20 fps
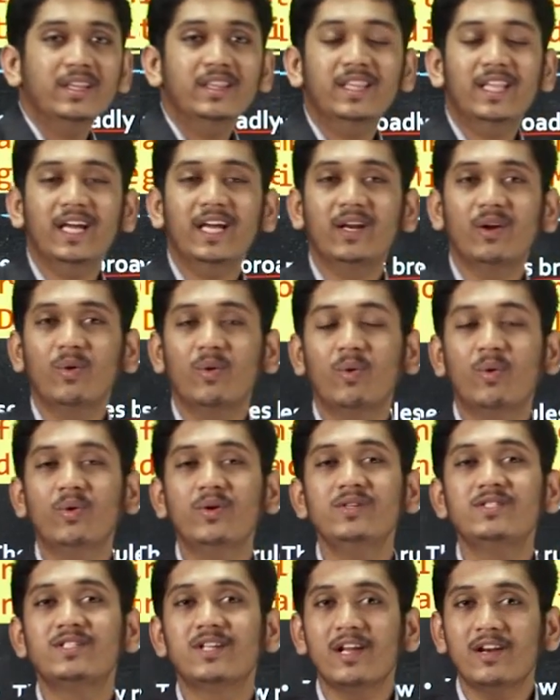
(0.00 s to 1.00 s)
their
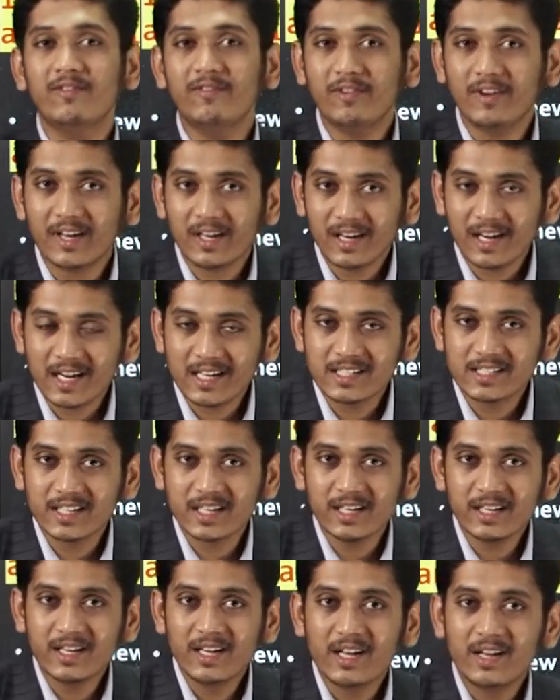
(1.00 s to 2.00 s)
own
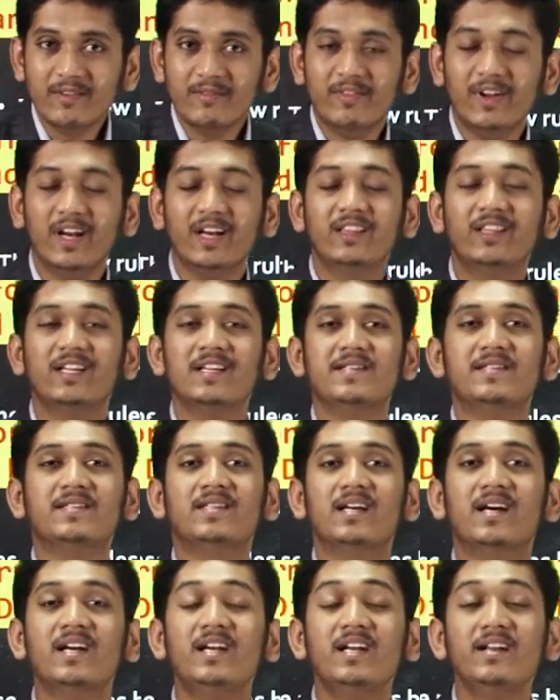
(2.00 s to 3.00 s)
self-regulation where they
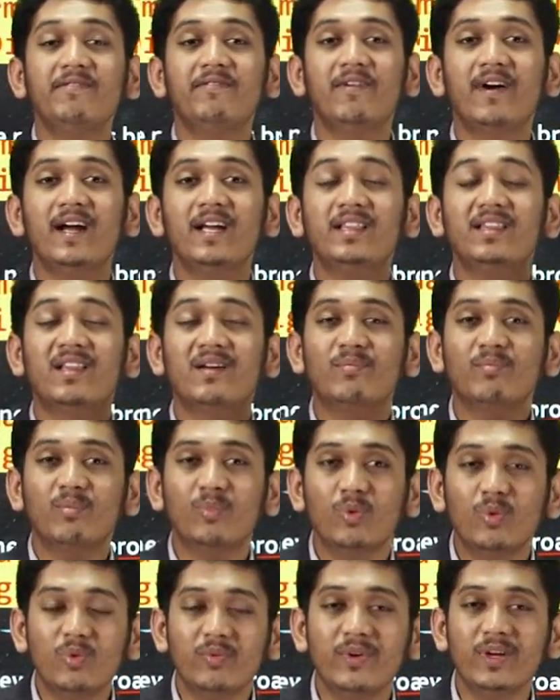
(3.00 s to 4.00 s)
certify the
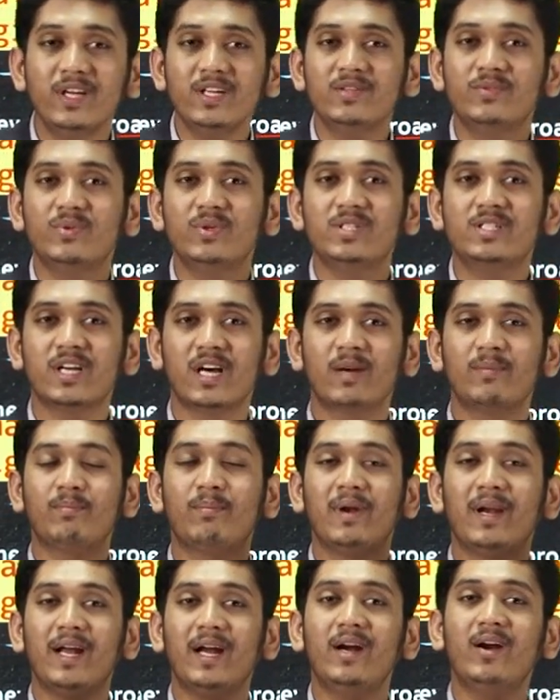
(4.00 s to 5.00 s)
movies which are
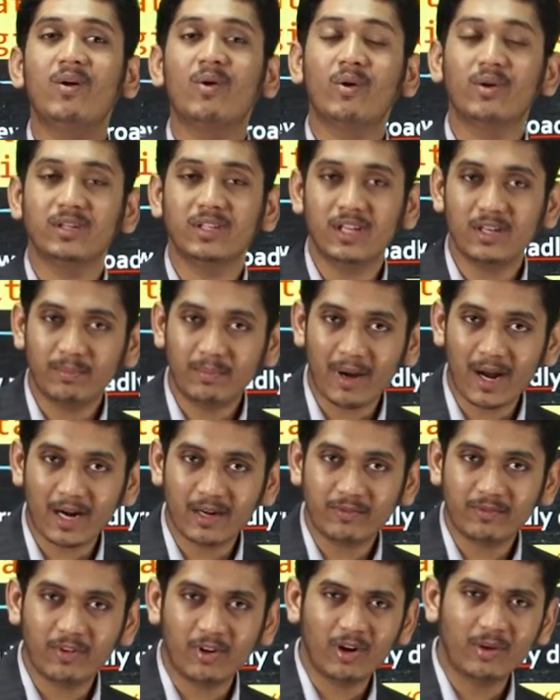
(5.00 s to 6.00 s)
played on their
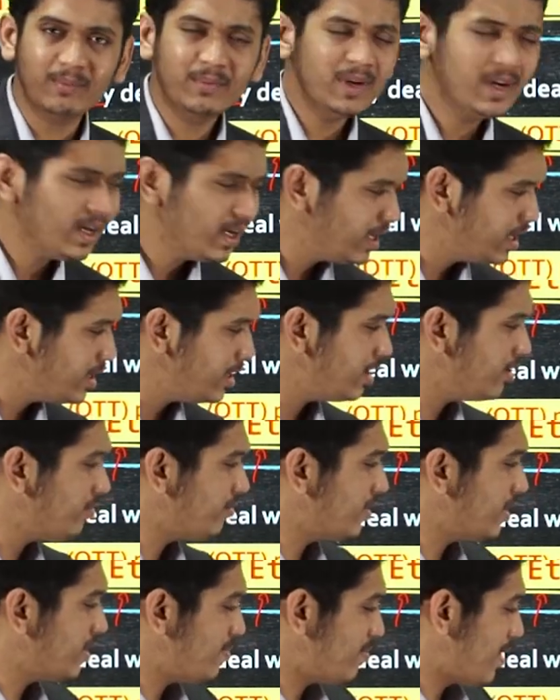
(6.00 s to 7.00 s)
platform in
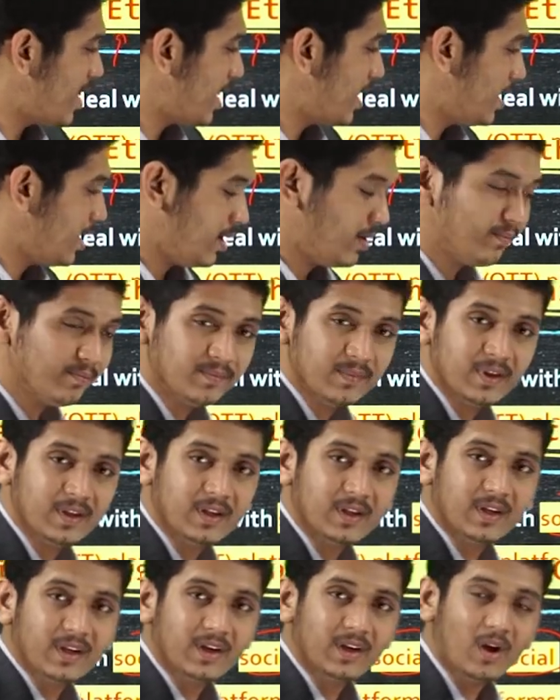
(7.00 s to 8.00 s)
different manner.
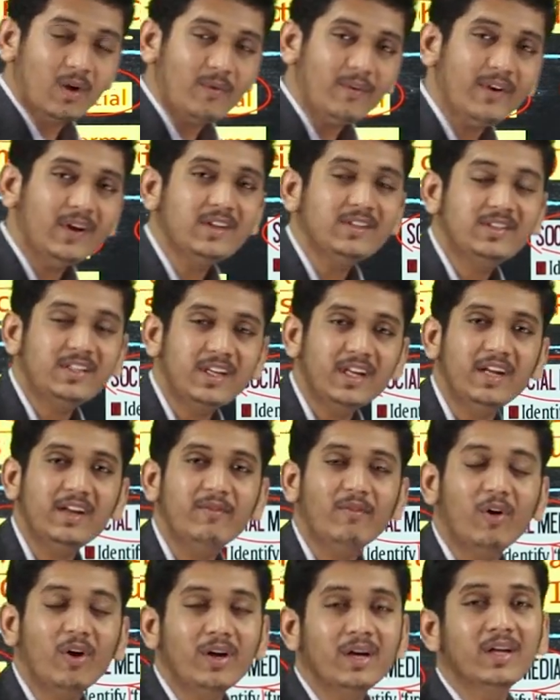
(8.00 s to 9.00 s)
Now we'll see
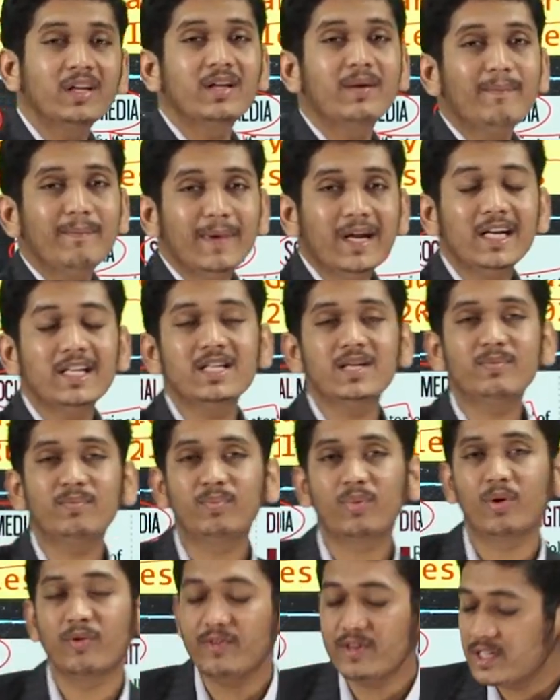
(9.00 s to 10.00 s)
what are the major
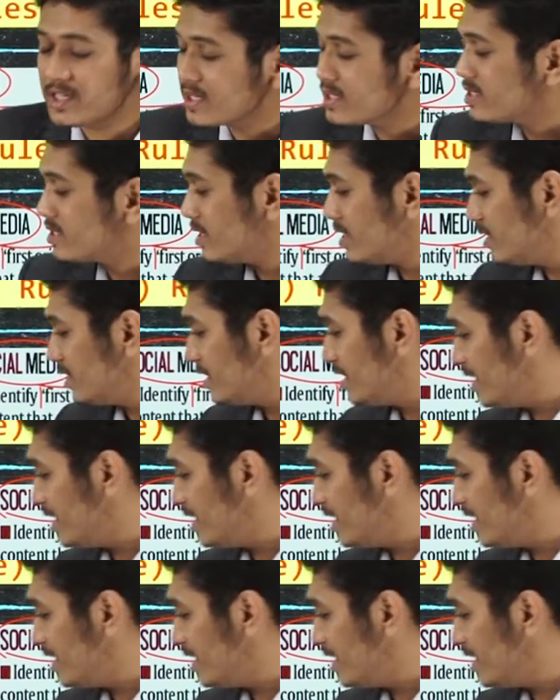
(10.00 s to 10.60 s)
provisions in